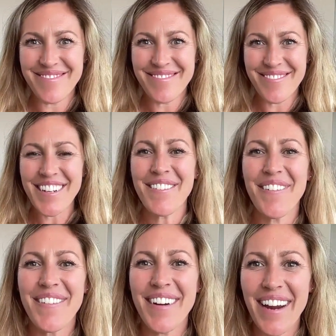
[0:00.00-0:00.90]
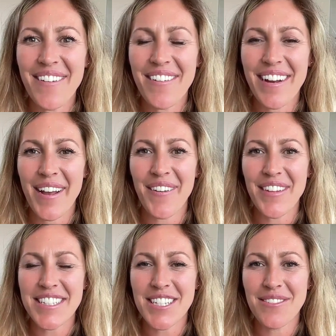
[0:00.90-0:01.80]
Wonderful work, everyone. I hope
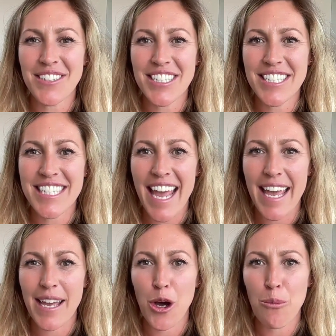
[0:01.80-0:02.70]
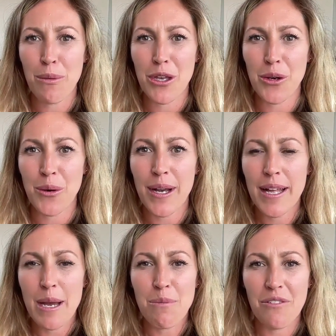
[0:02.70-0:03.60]
that served you today. I hope you
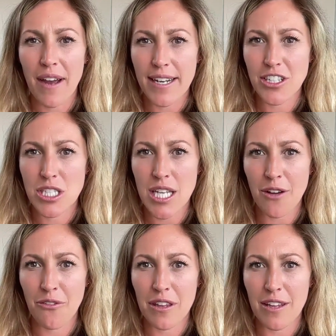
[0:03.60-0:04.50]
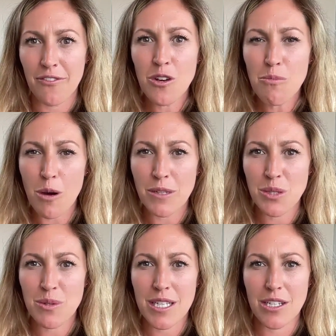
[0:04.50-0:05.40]
provide yourself with a few
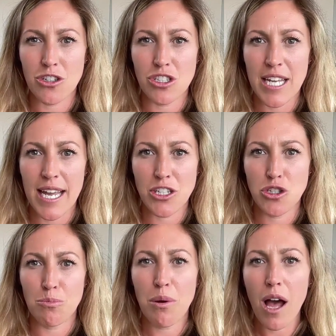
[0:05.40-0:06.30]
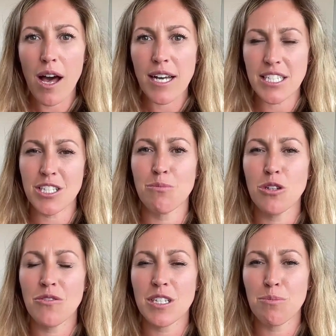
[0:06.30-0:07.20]
moments within your day to pause and to
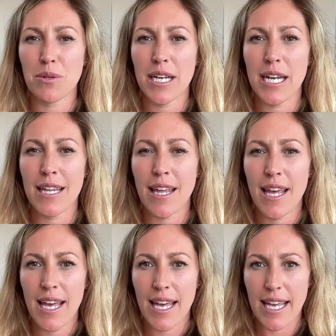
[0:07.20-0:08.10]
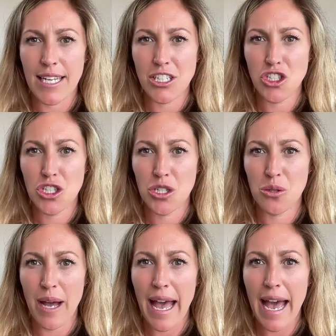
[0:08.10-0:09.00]
move and to breathe and
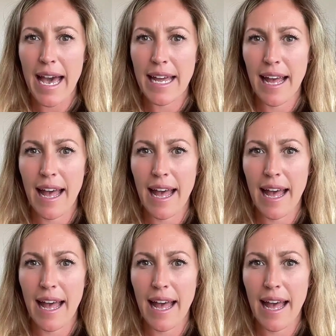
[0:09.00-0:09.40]
to add